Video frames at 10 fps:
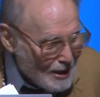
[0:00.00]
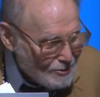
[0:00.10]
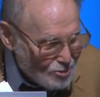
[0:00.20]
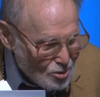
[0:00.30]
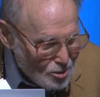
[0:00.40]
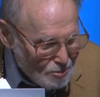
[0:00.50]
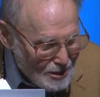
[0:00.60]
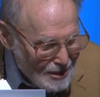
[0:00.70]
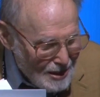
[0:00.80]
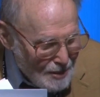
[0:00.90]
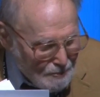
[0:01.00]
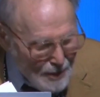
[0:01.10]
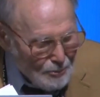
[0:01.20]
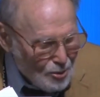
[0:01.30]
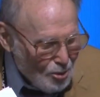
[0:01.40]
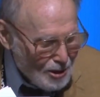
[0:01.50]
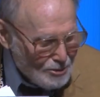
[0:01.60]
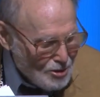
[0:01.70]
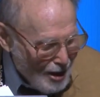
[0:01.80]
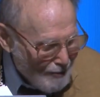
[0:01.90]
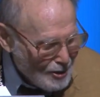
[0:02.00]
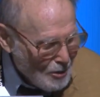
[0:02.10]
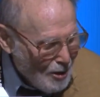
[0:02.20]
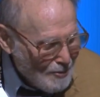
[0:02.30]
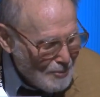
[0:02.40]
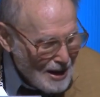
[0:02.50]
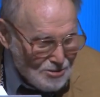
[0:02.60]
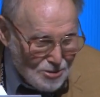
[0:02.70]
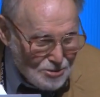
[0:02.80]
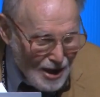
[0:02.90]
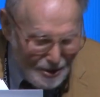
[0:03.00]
wave tube. People call it traveling wave masers